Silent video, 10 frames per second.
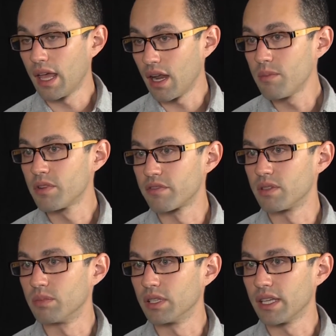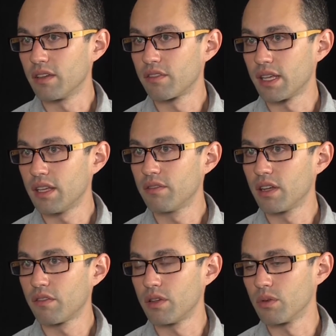And I'm of the belief that even
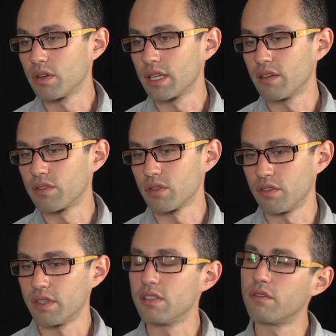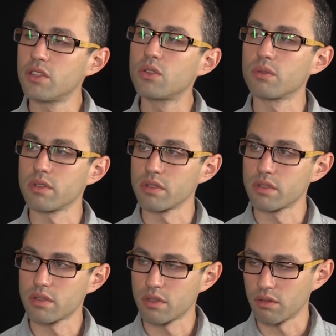if you were to give sort of
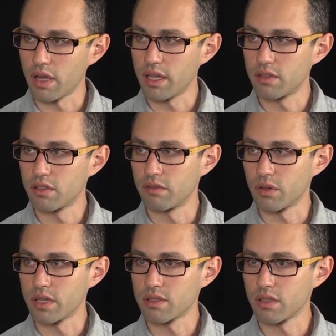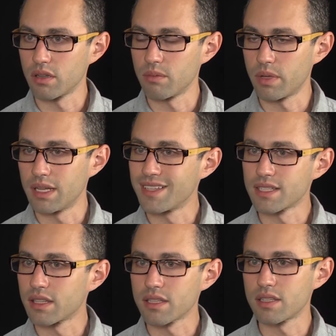individuals the right to voice their opinions,
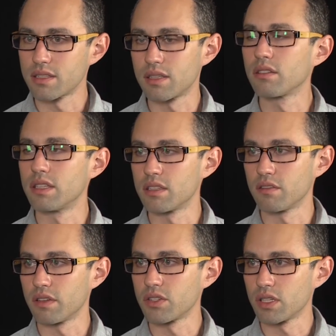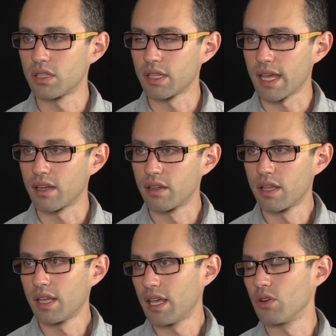that this is still insufficient, that
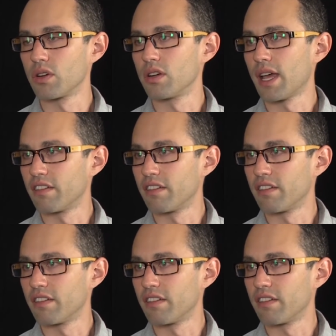in order to